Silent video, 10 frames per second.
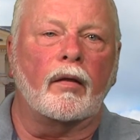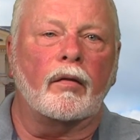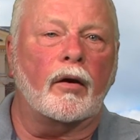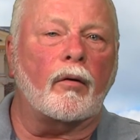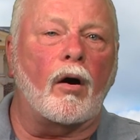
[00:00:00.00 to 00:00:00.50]

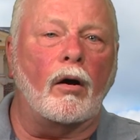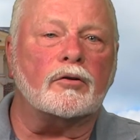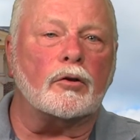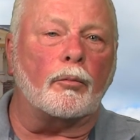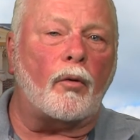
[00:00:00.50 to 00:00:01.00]
There are
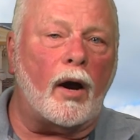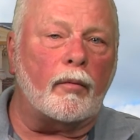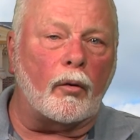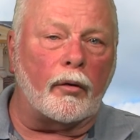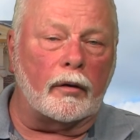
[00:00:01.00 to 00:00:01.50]
also
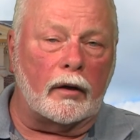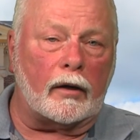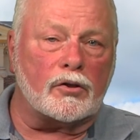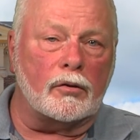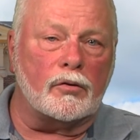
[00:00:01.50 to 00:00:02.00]
primary
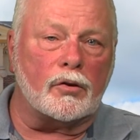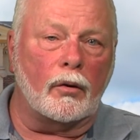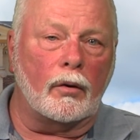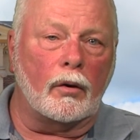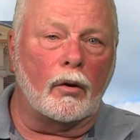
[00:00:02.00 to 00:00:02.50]
elections,
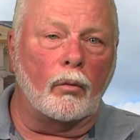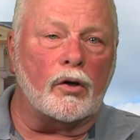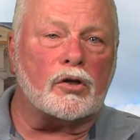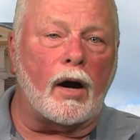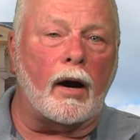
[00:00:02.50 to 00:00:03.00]

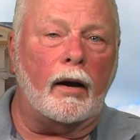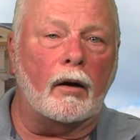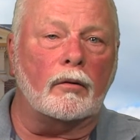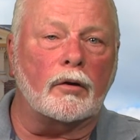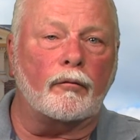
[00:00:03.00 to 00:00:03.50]
which are
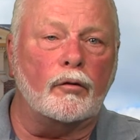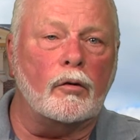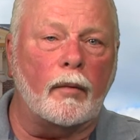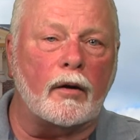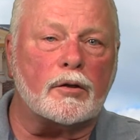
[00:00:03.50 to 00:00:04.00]
held a few
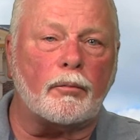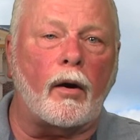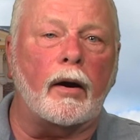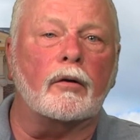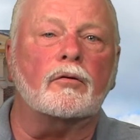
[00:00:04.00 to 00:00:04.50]
months
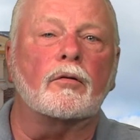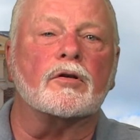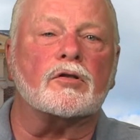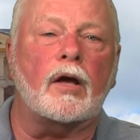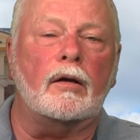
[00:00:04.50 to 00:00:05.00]
prior to the
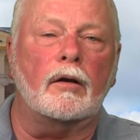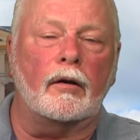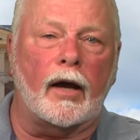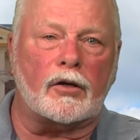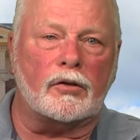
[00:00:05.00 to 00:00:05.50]
state and
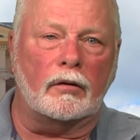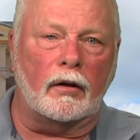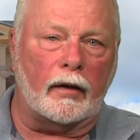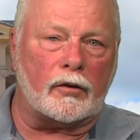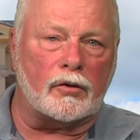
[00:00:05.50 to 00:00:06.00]
national
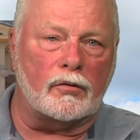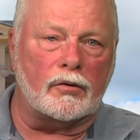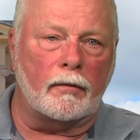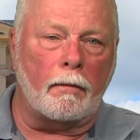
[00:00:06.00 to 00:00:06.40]
elections.